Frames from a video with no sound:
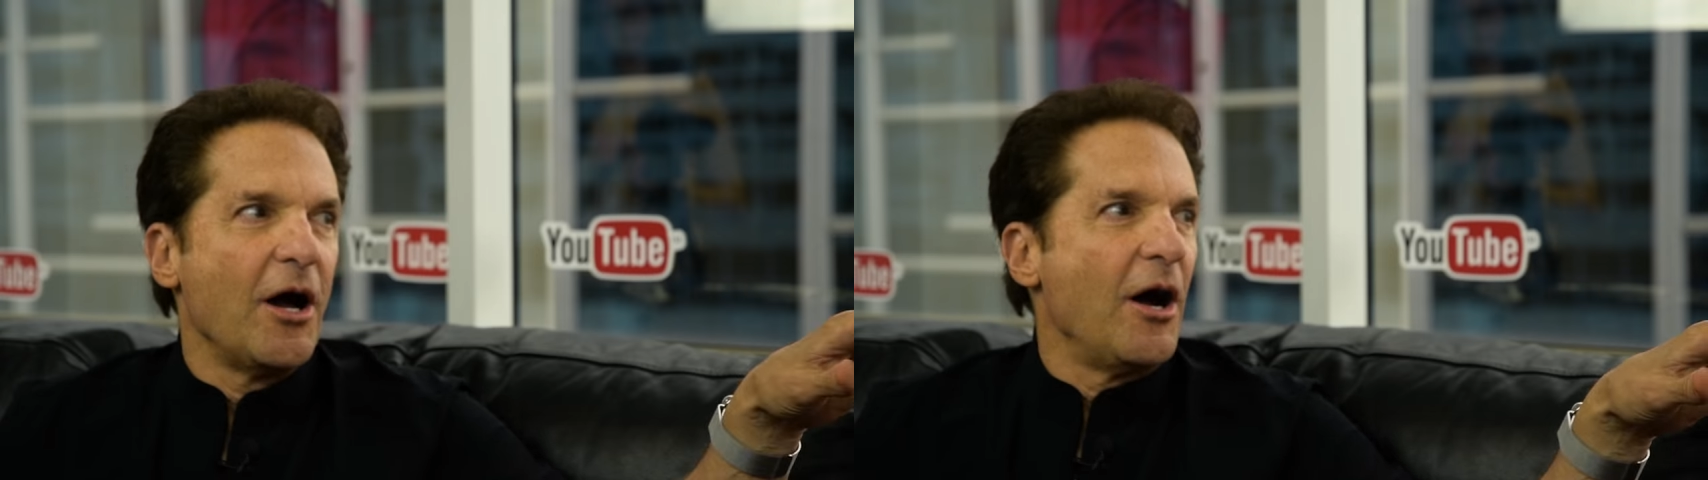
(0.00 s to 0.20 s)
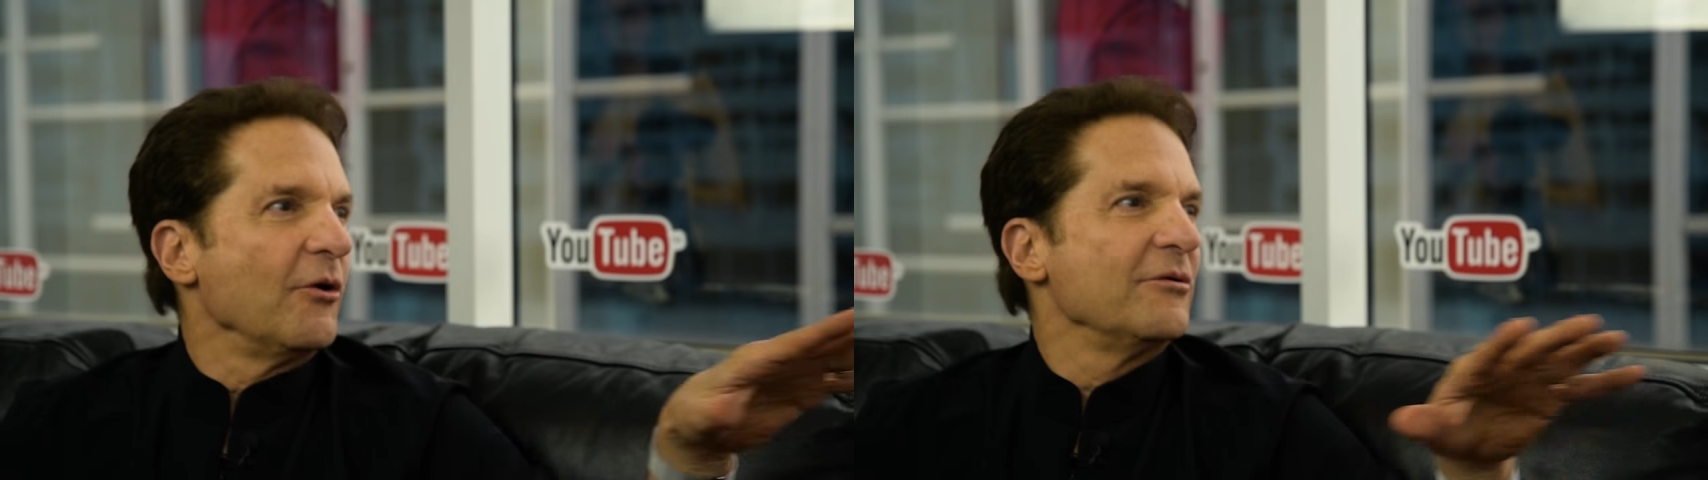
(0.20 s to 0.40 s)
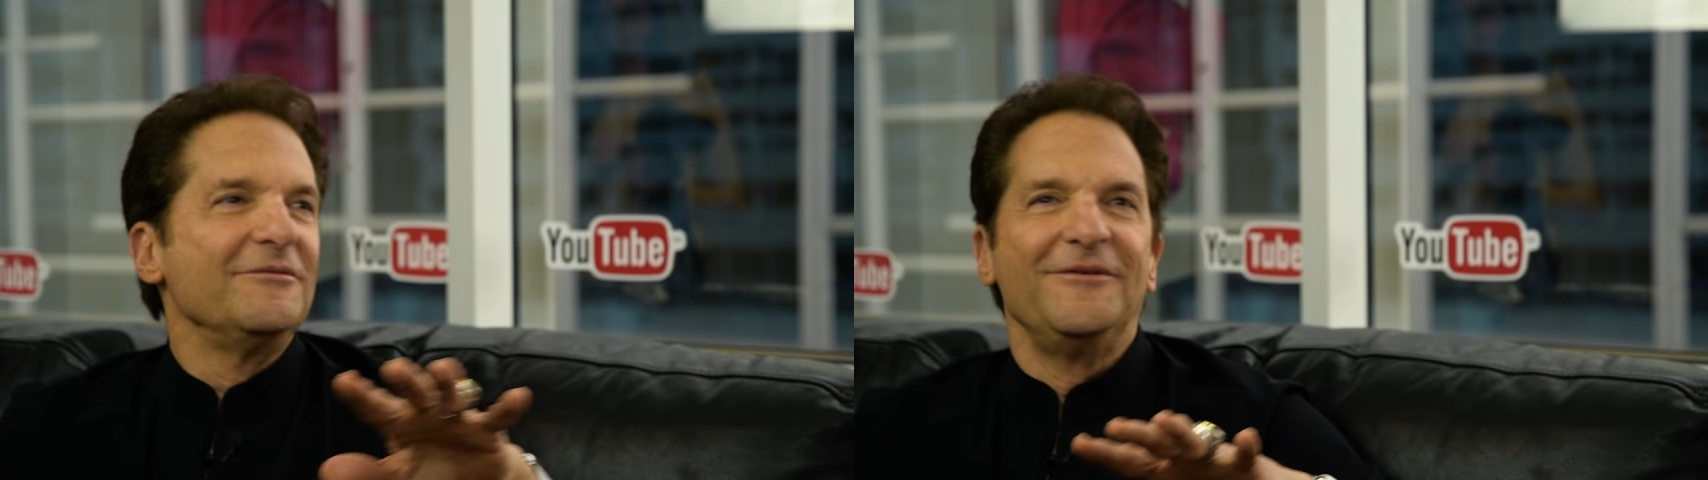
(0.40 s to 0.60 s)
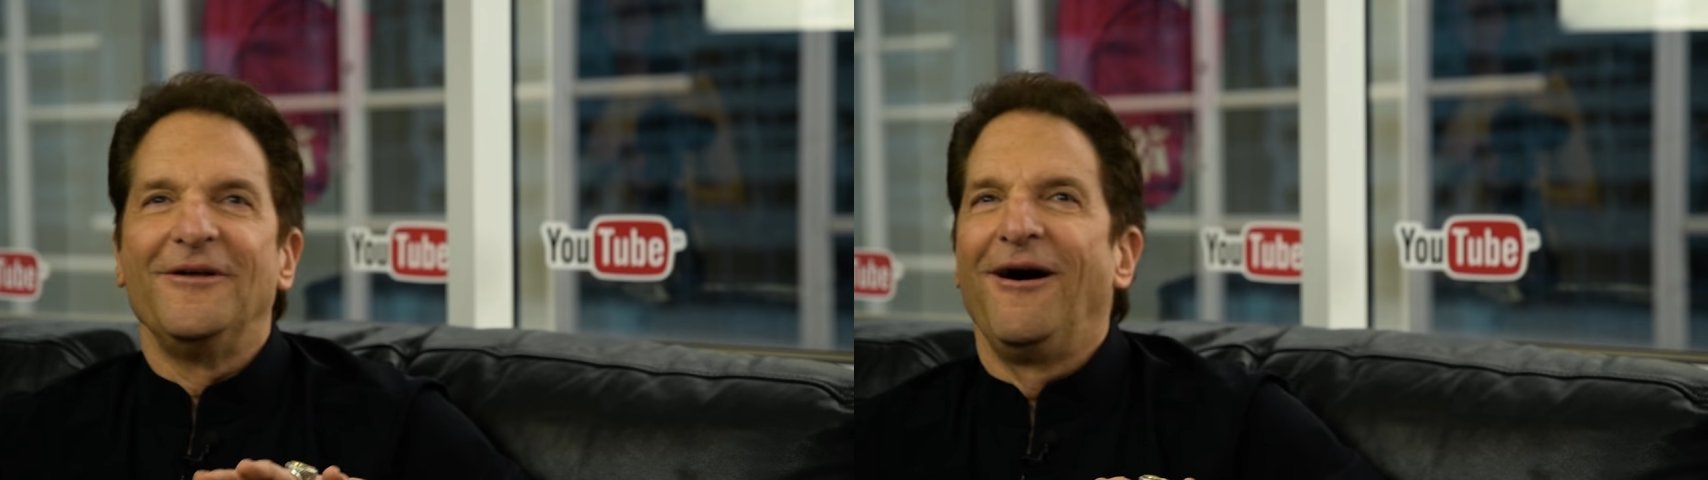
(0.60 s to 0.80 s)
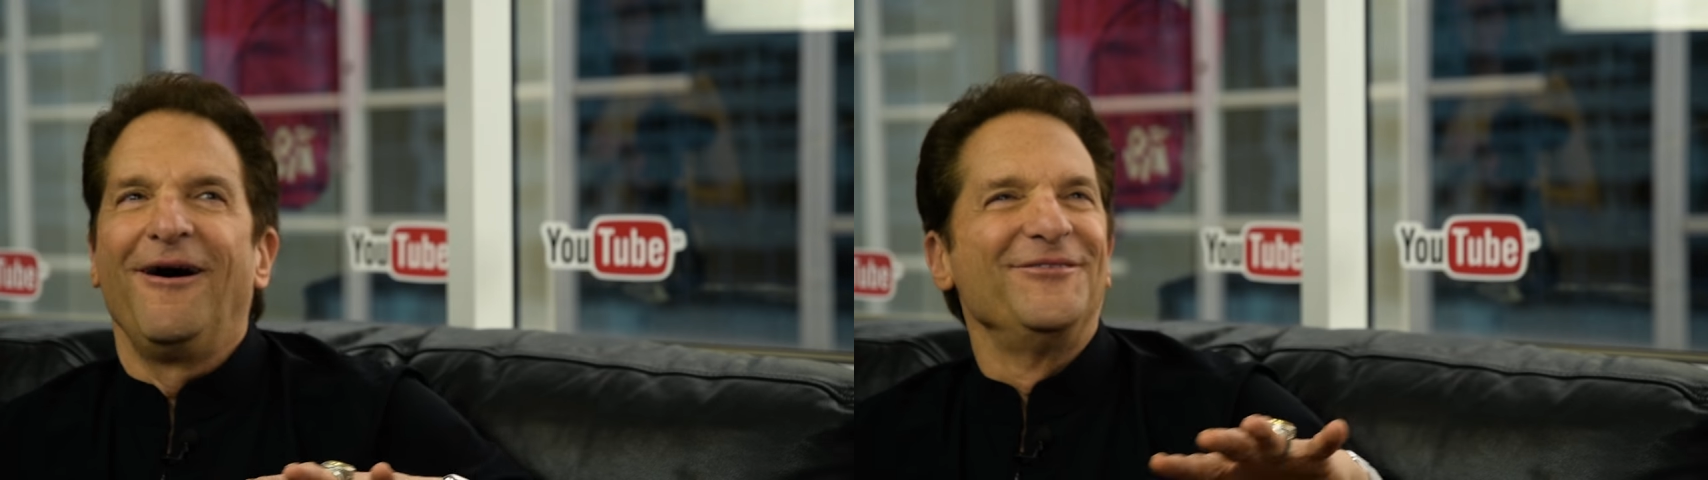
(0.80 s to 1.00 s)
No,
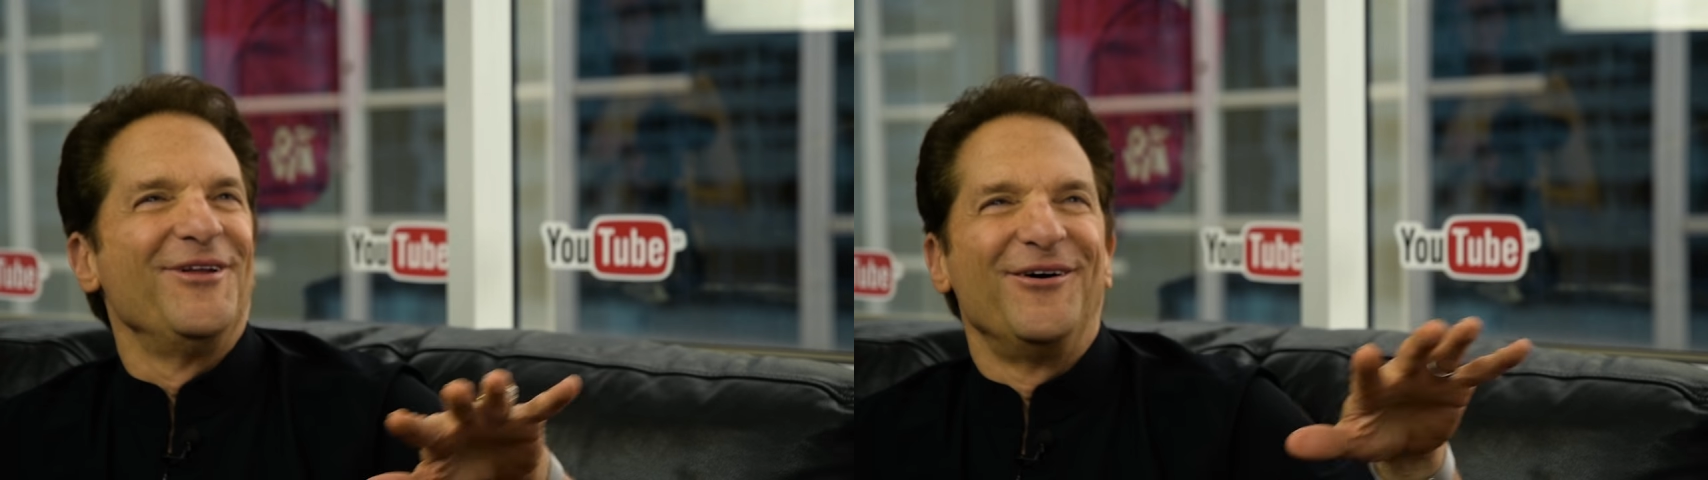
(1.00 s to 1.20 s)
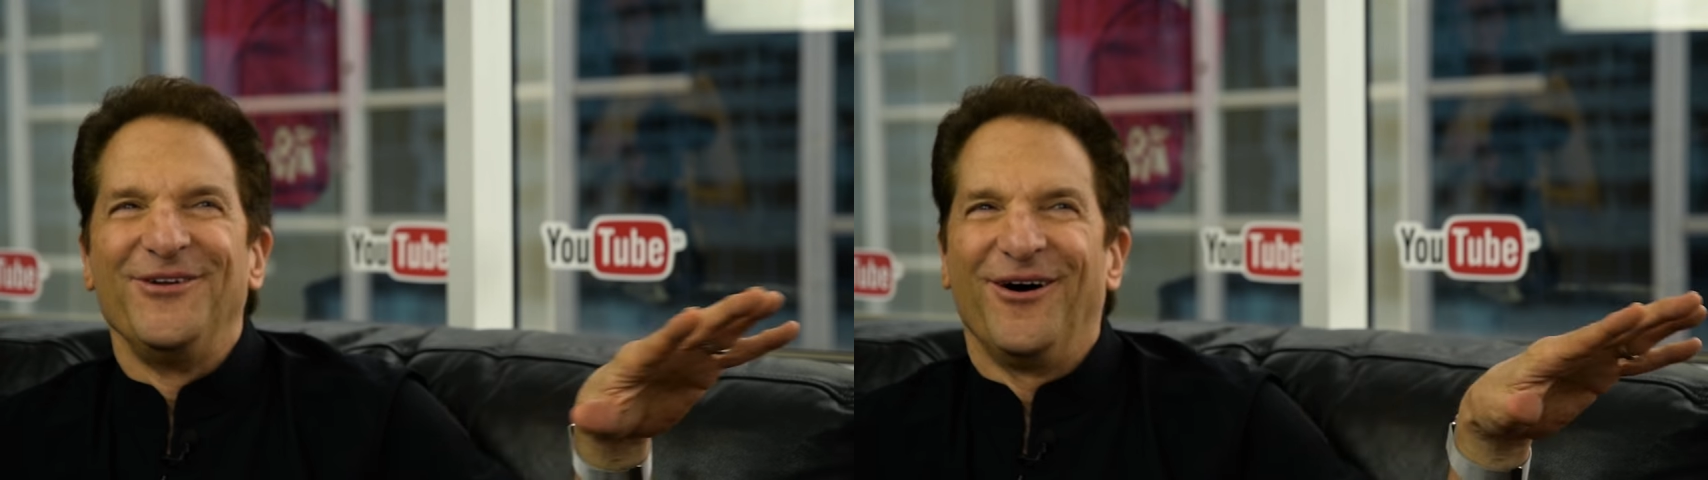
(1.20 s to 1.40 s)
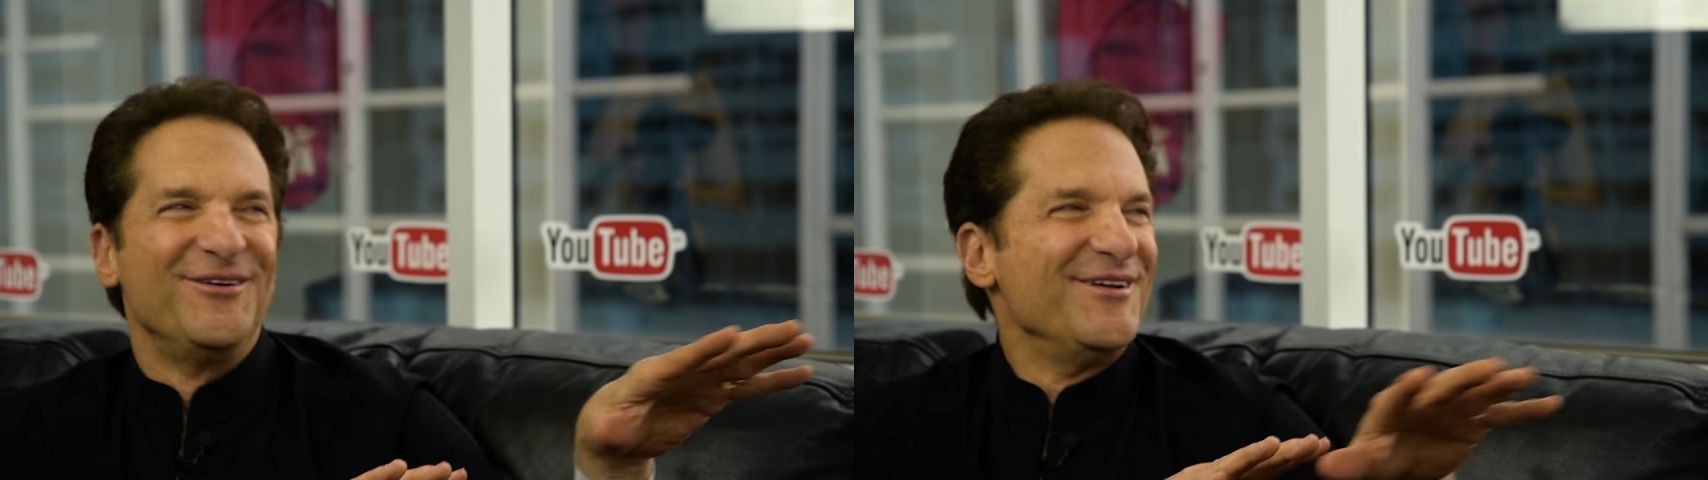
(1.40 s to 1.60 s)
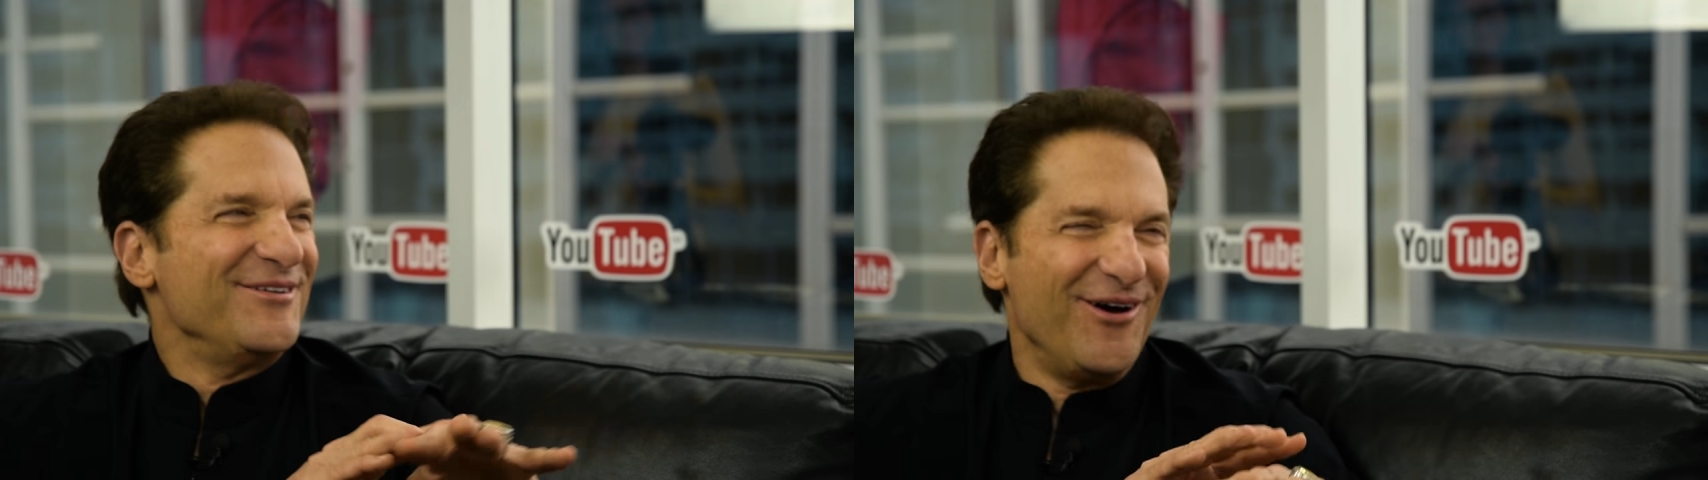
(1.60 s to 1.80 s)
no, no, no,